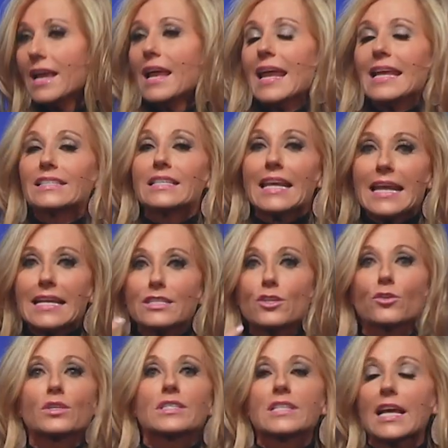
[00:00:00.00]
it's easier
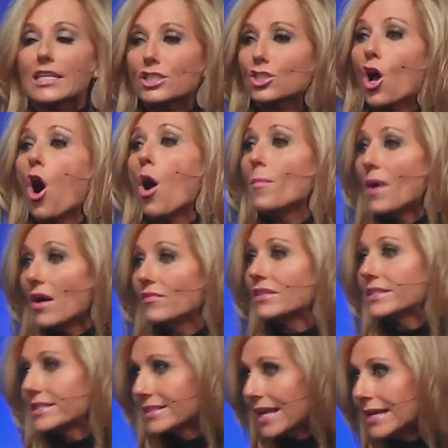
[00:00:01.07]
to say Psalm of
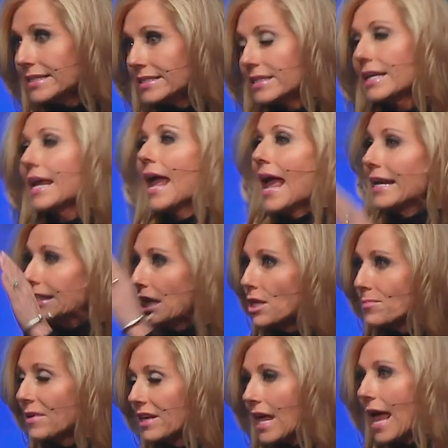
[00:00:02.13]
Ascent and
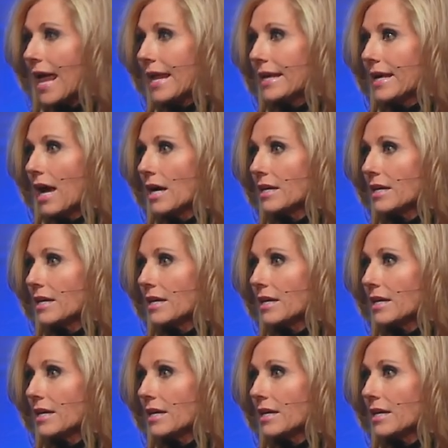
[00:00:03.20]
keep it a